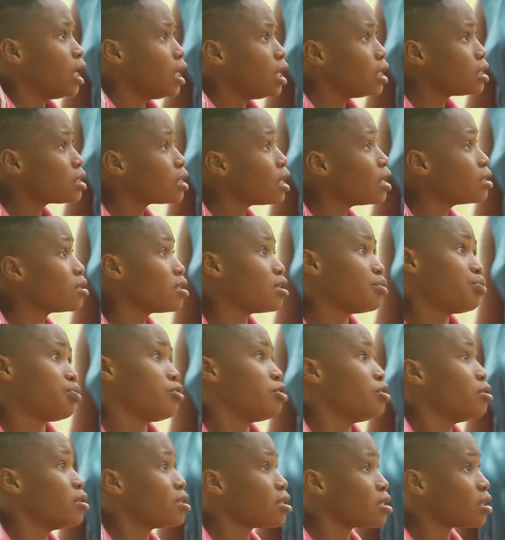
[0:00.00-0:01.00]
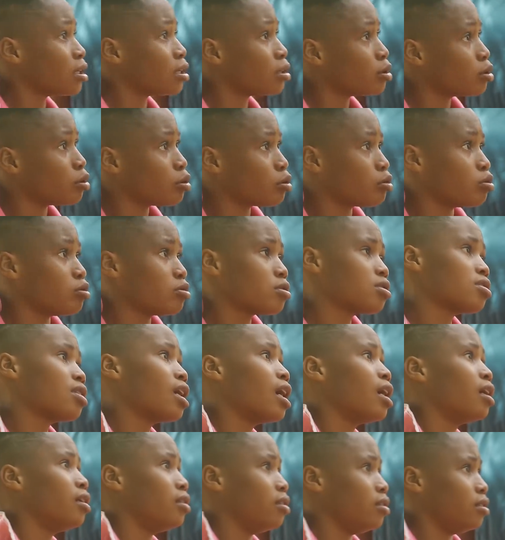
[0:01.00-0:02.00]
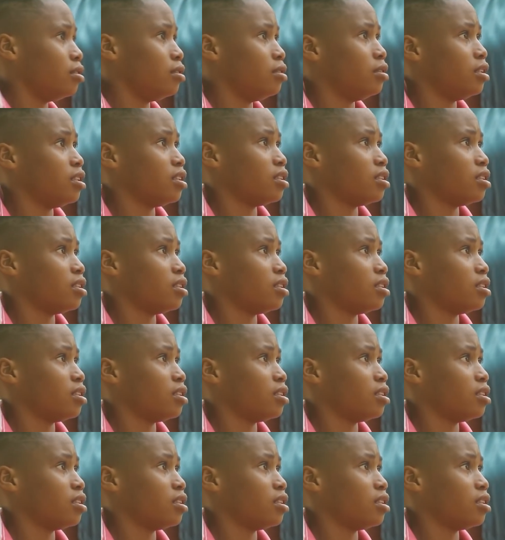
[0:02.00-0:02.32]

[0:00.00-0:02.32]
It's Auntie Purity and Uncle Stanley.